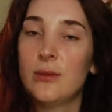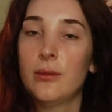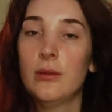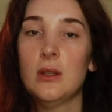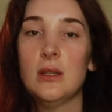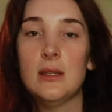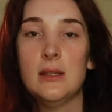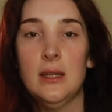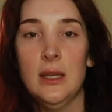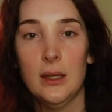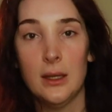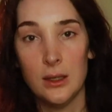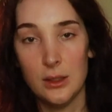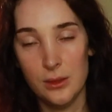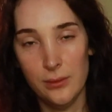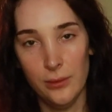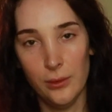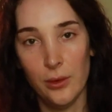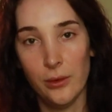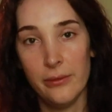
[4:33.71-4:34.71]
for these
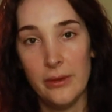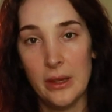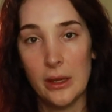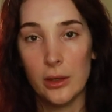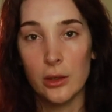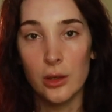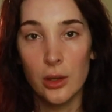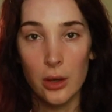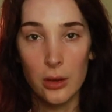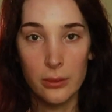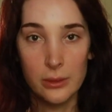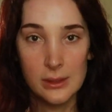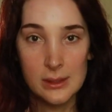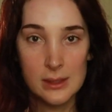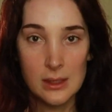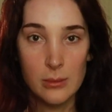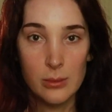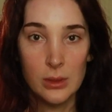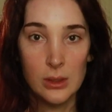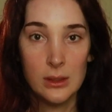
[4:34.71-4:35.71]
tickets for a Van Gogh
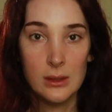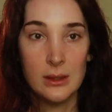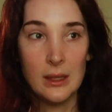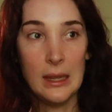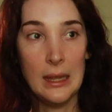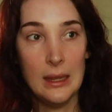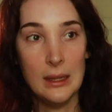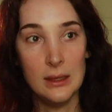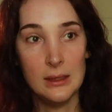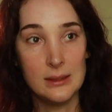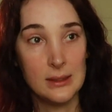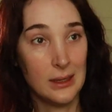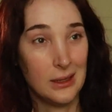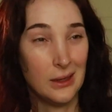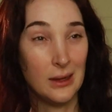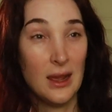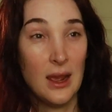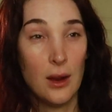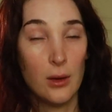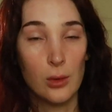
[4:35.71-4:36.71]
exhibit that is like
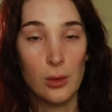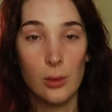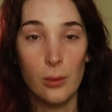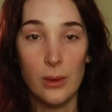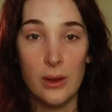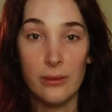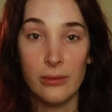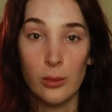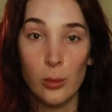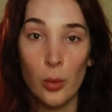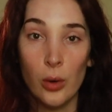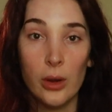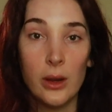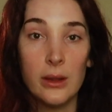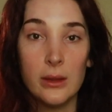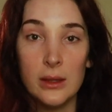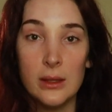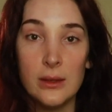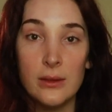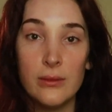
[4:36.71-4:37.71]
an hour away from where
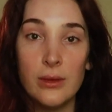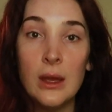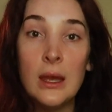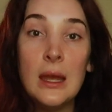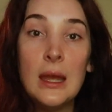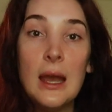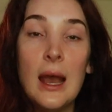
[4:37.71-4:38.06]
I live.